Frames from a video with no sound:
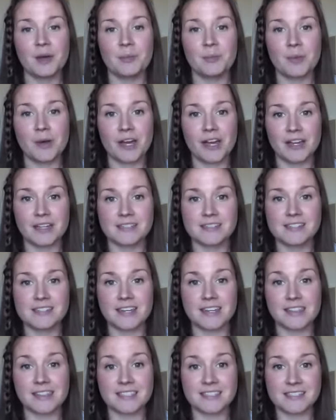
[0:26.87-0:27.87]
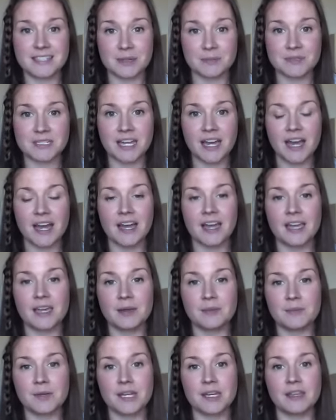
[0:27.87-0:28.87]
But at the same
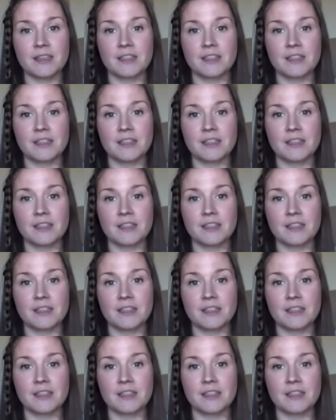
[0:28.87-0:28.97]
time,